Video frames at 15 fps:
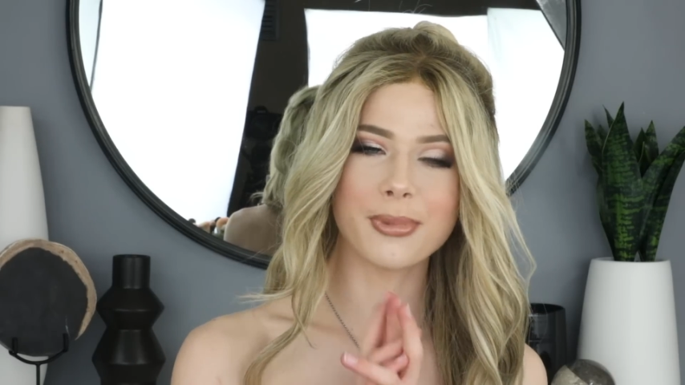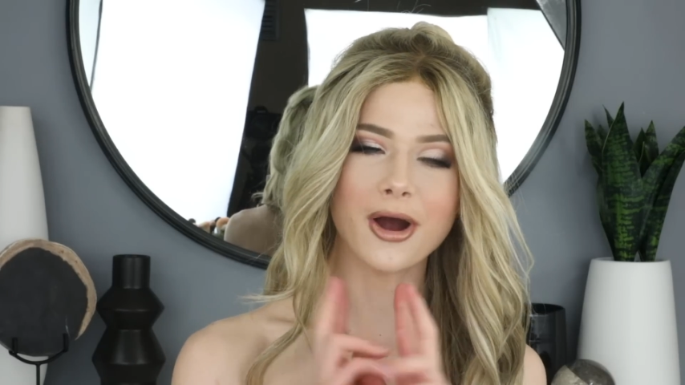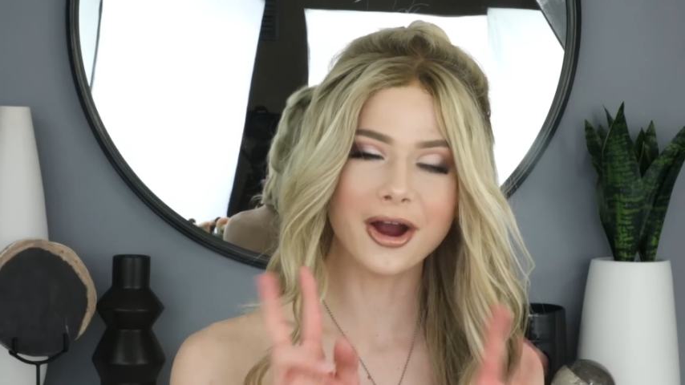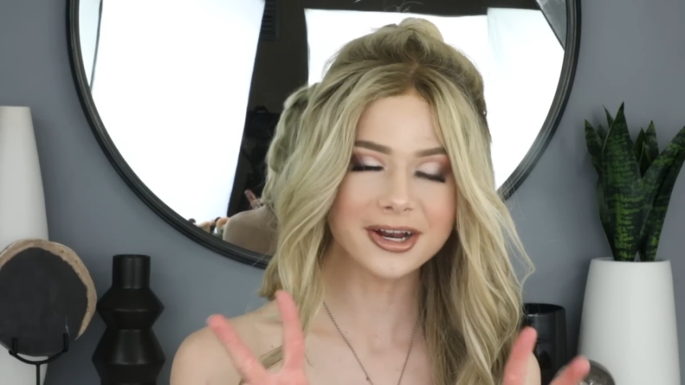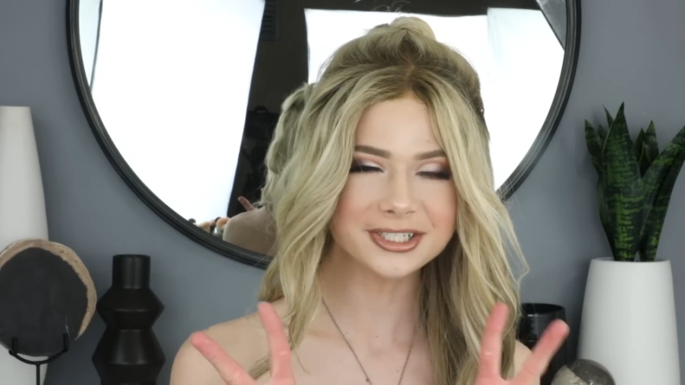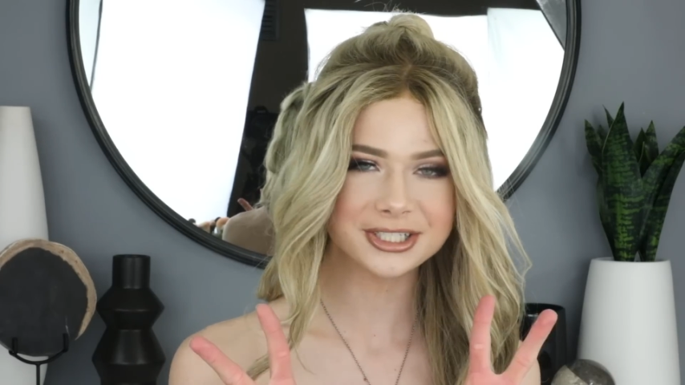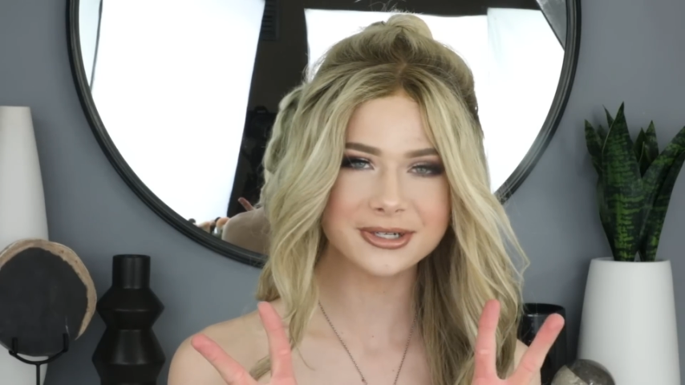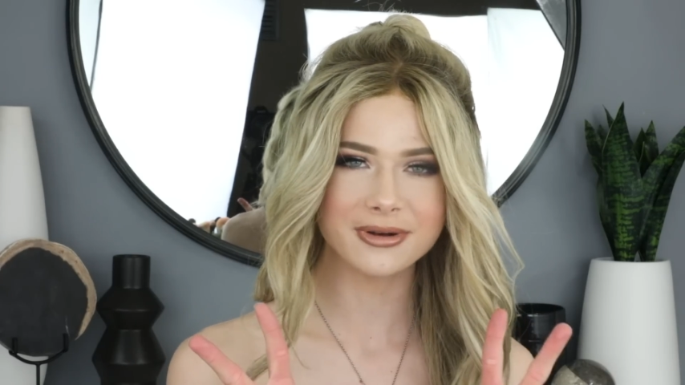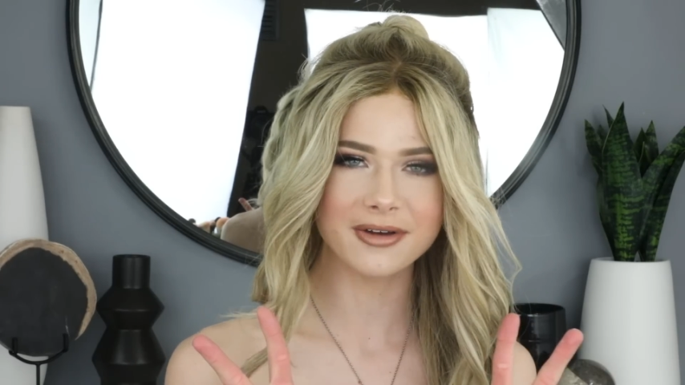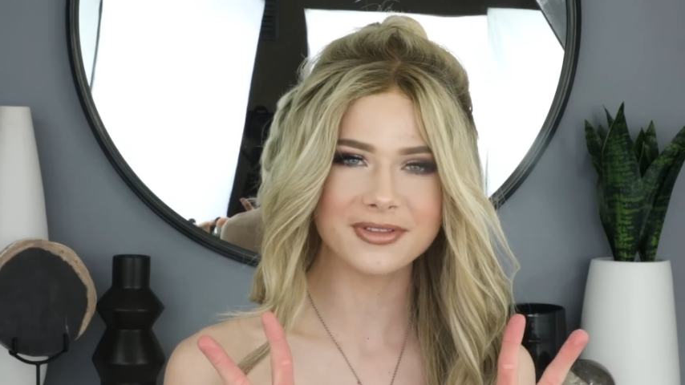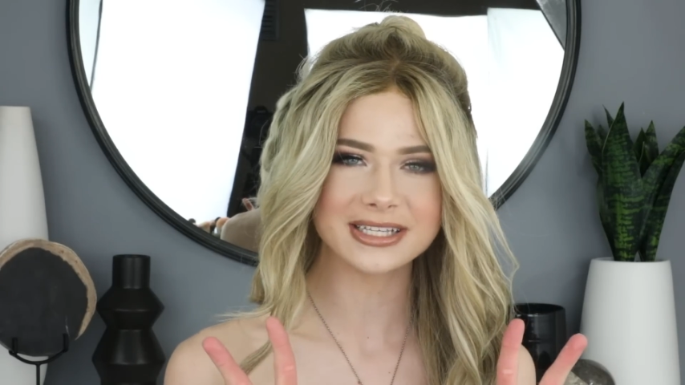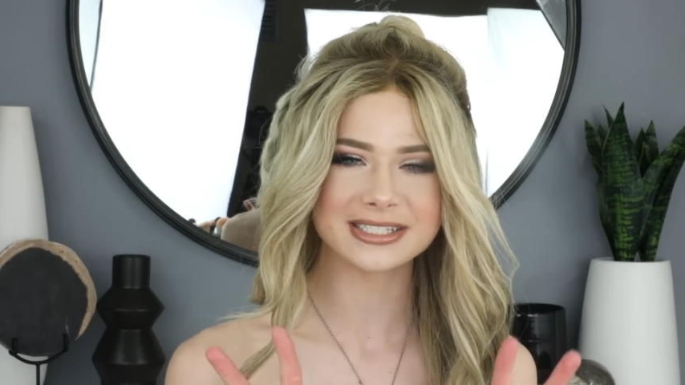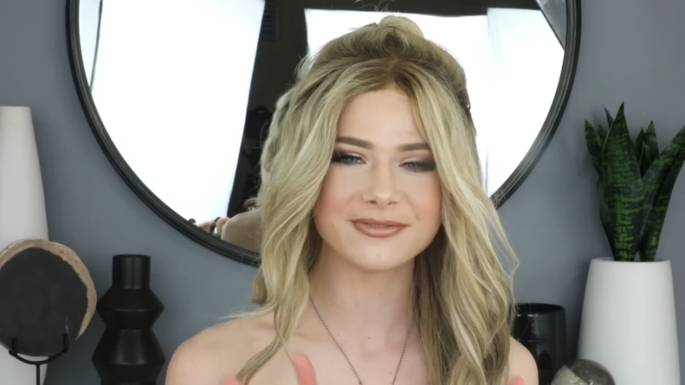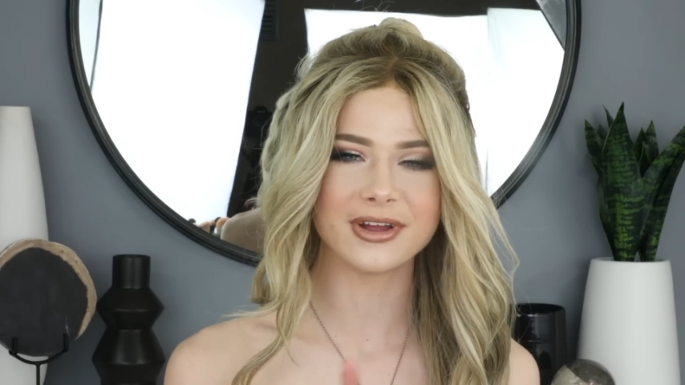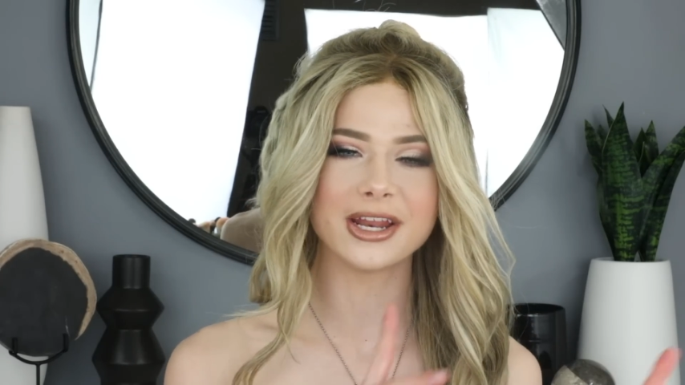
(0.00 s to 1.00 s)
part two of
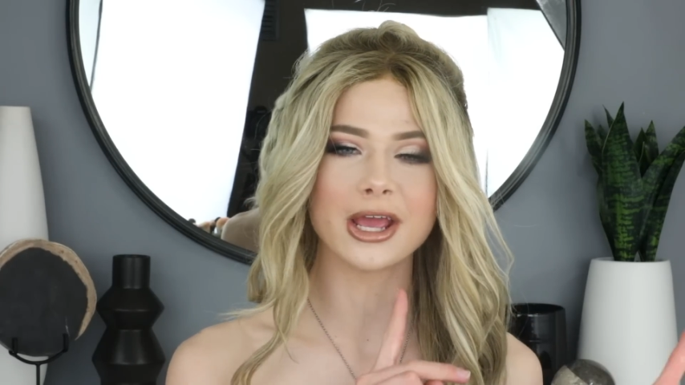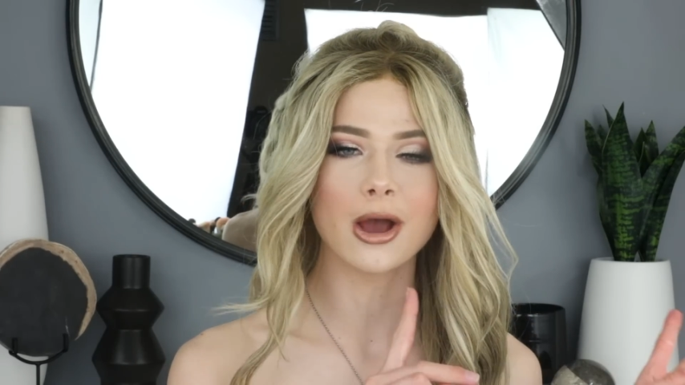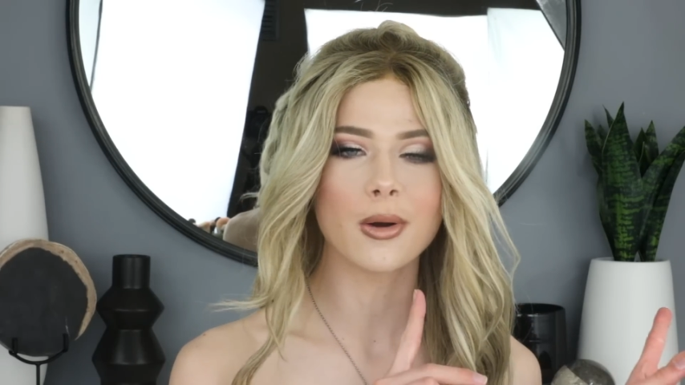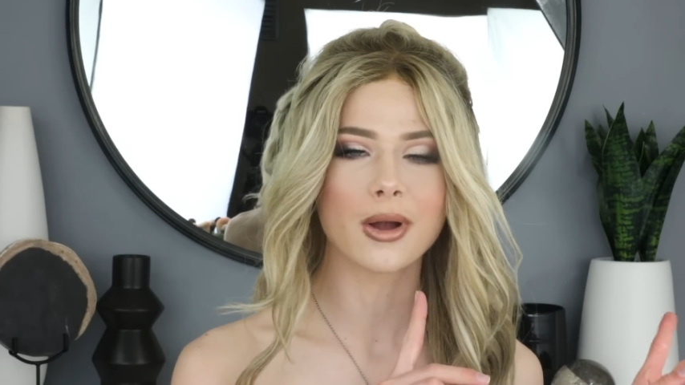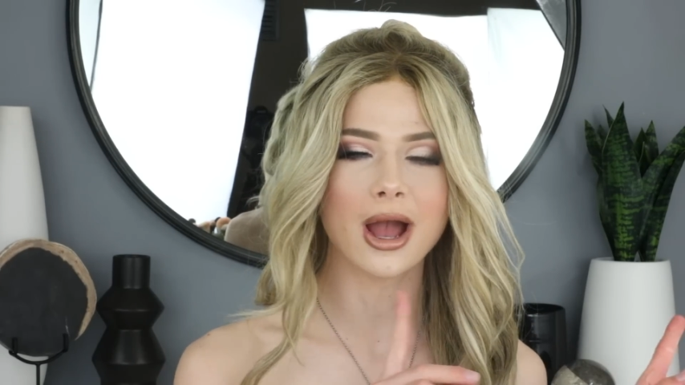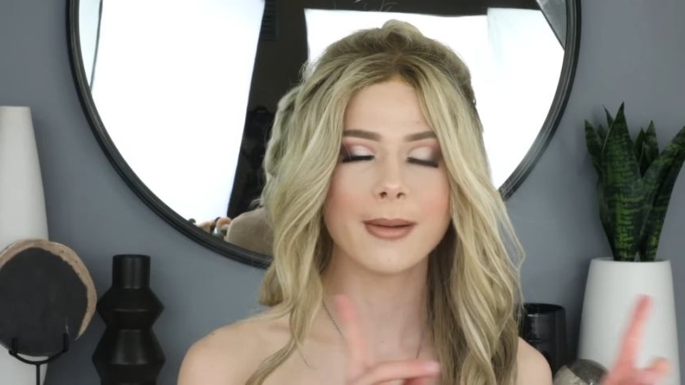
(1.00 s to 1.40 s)
this video